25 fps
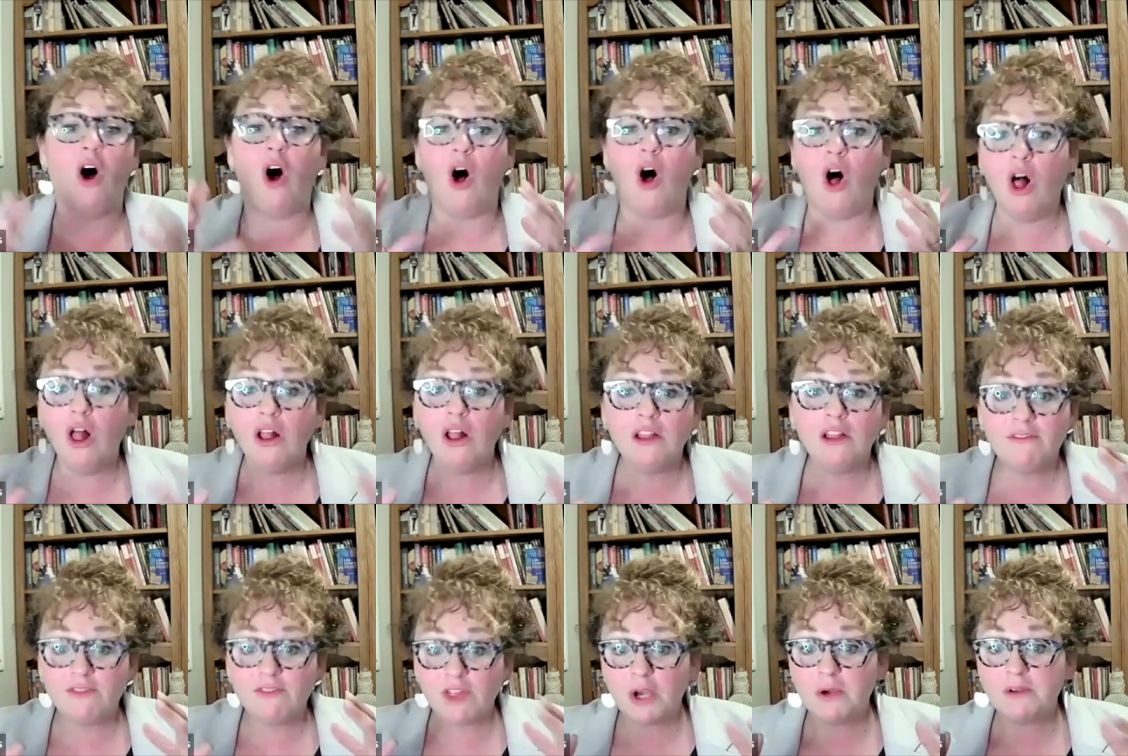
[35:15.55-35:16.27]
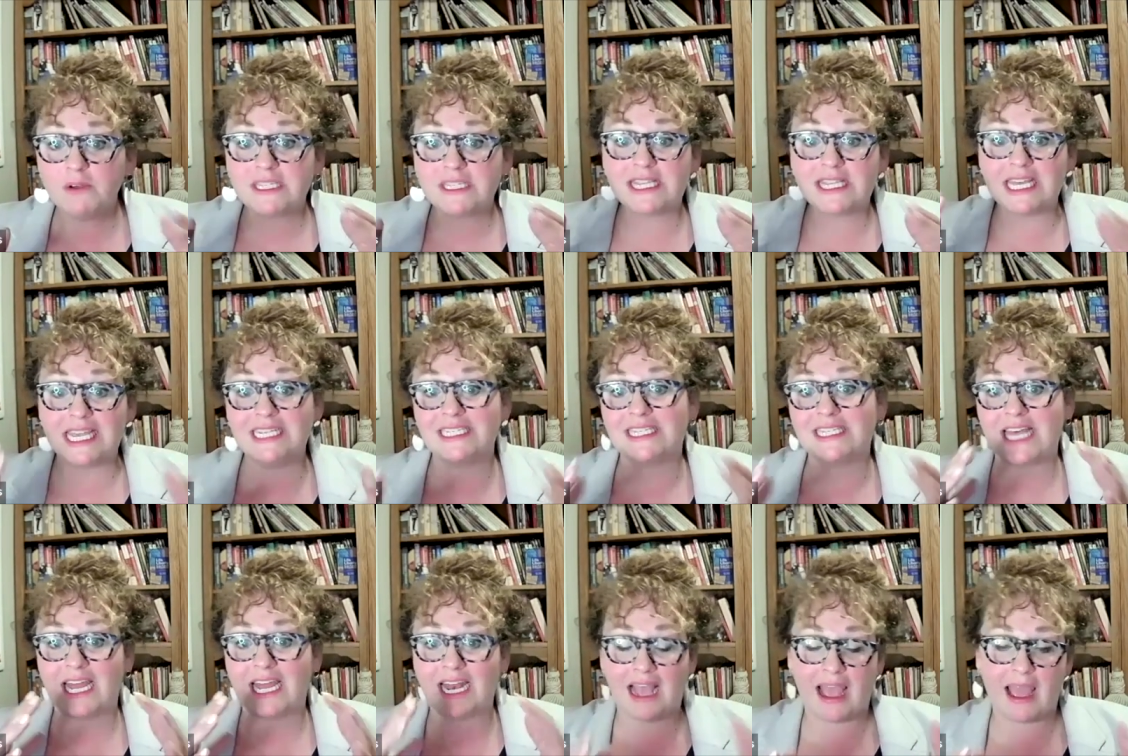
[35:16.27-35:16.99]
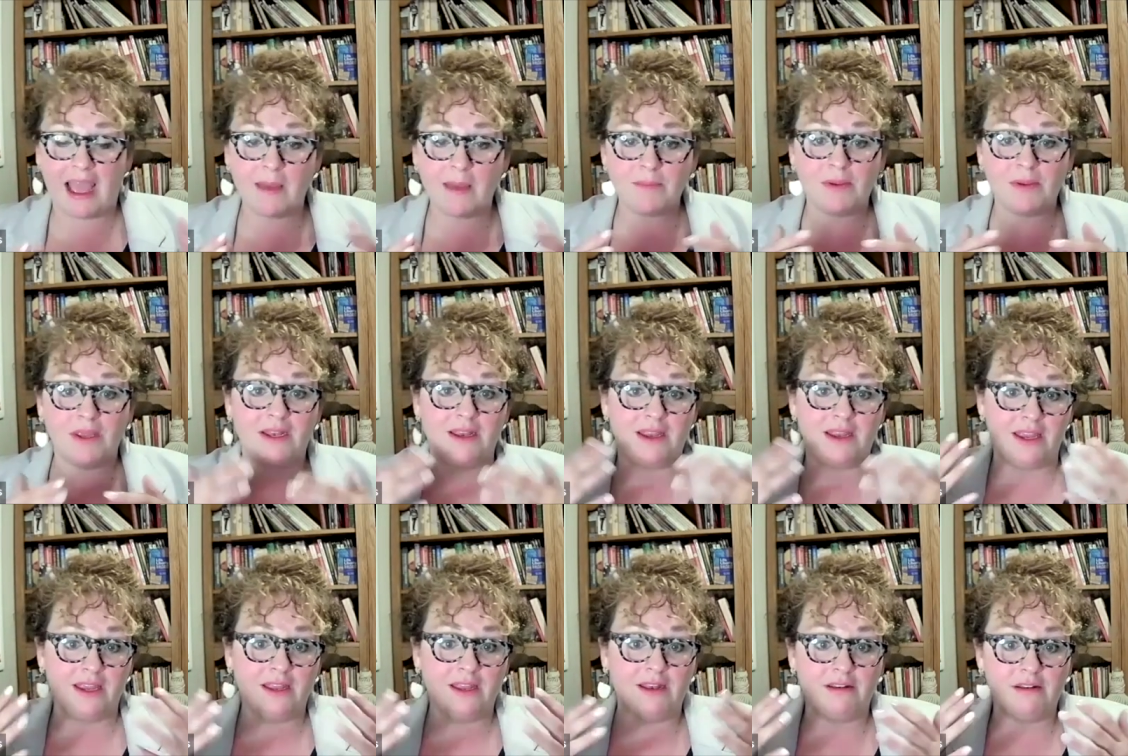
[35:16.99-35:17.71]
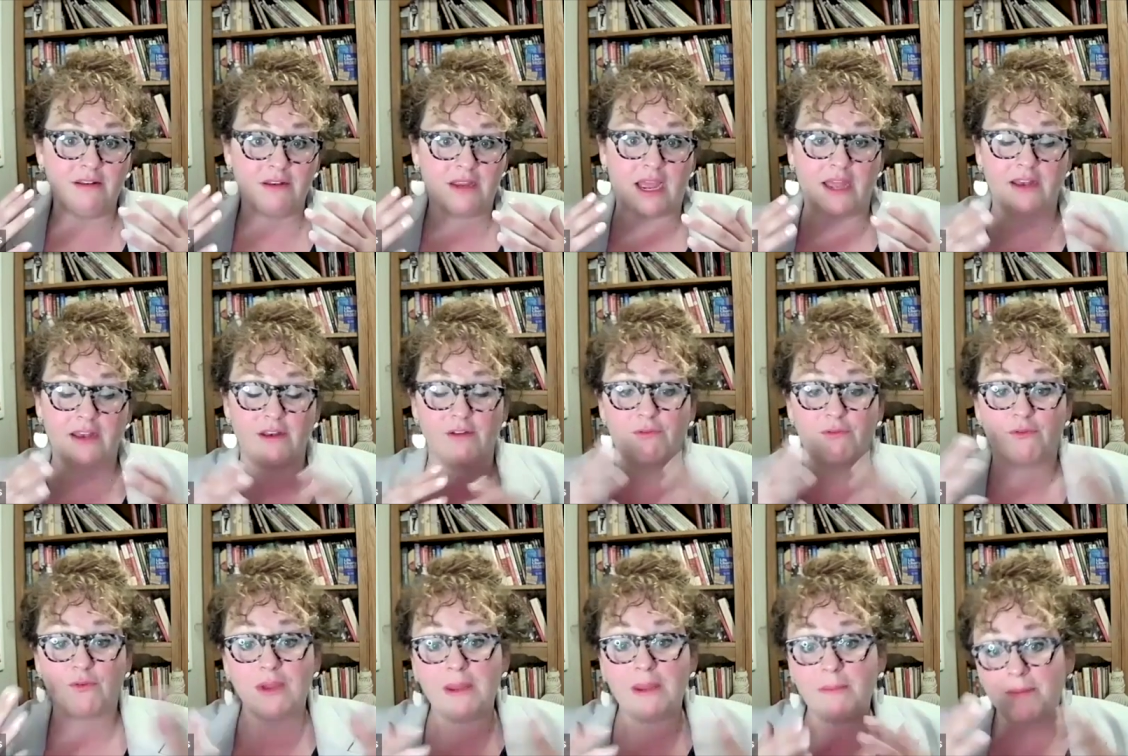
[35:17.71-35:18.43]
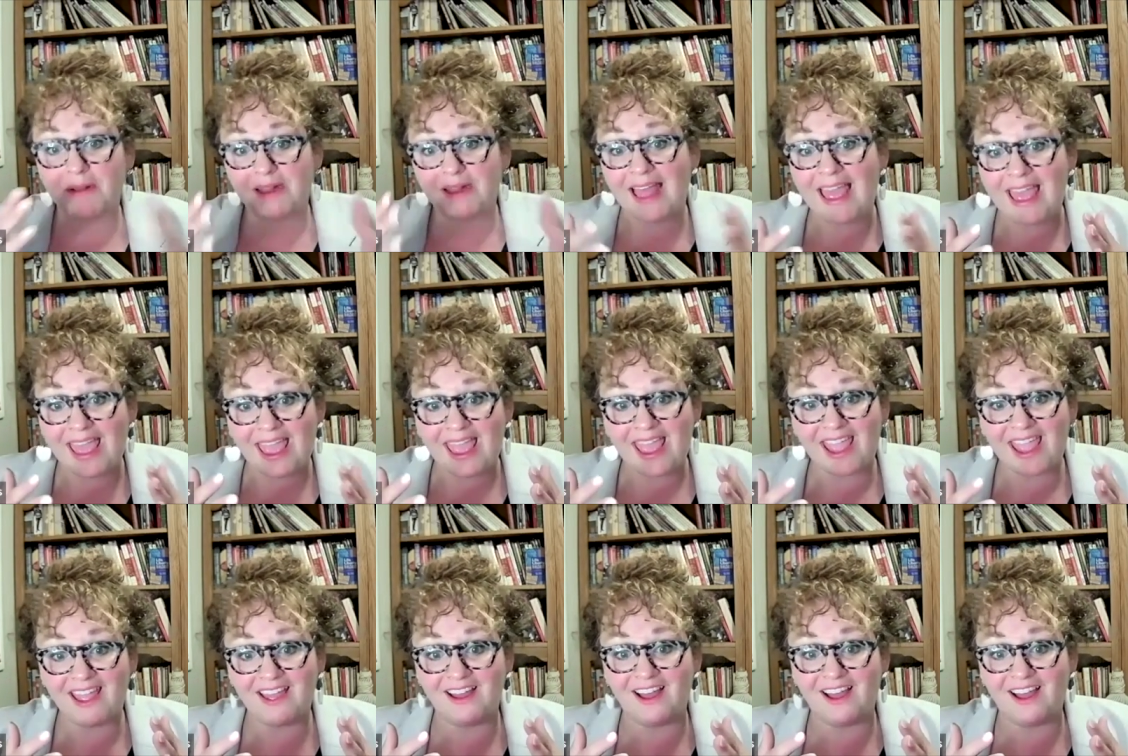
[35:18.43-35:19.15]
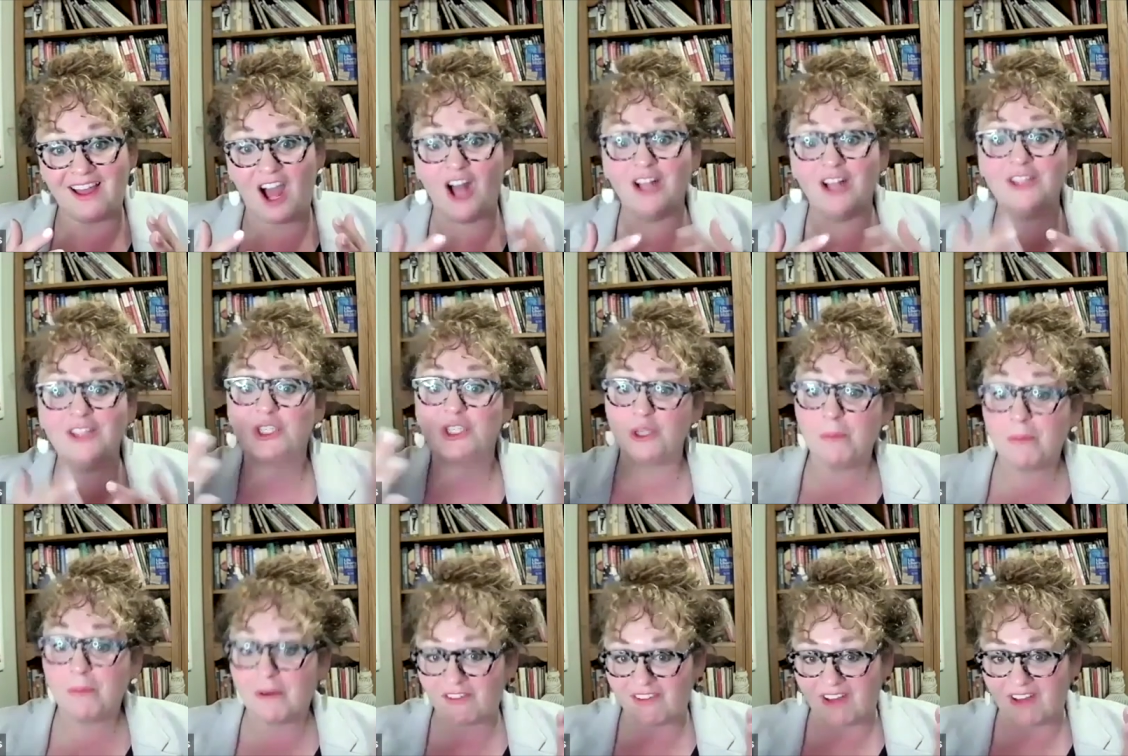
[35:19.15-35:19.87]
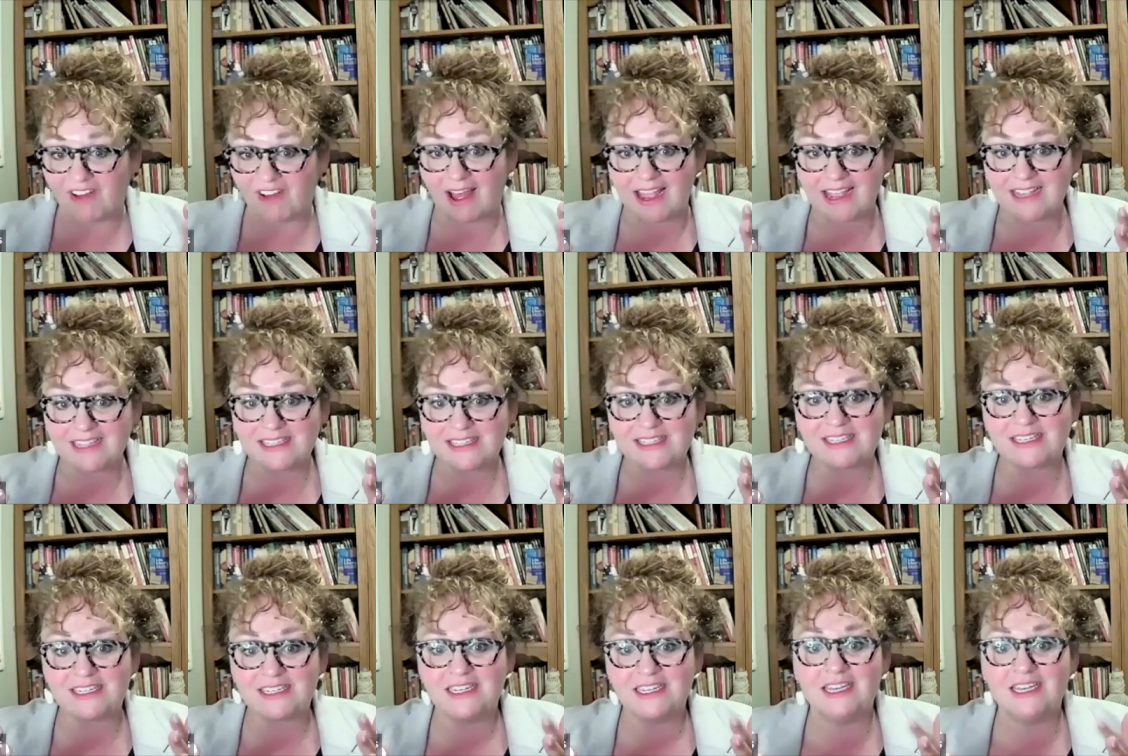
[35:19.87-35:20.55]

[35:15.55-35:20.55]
all of those things that happen in kind of free play, unsupervised,